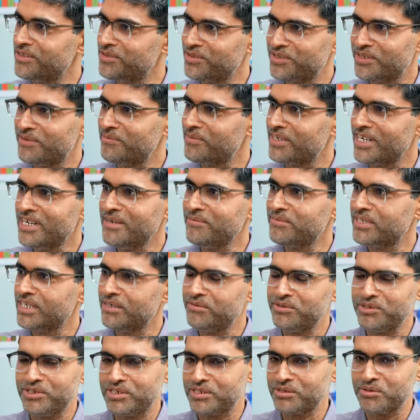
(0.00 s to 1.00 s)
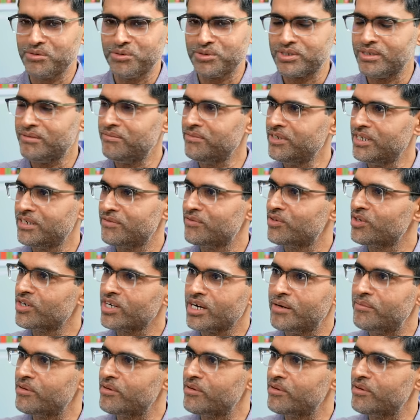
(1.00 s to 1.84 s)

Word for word: So sometimes mm. I would just go somewhere for yep.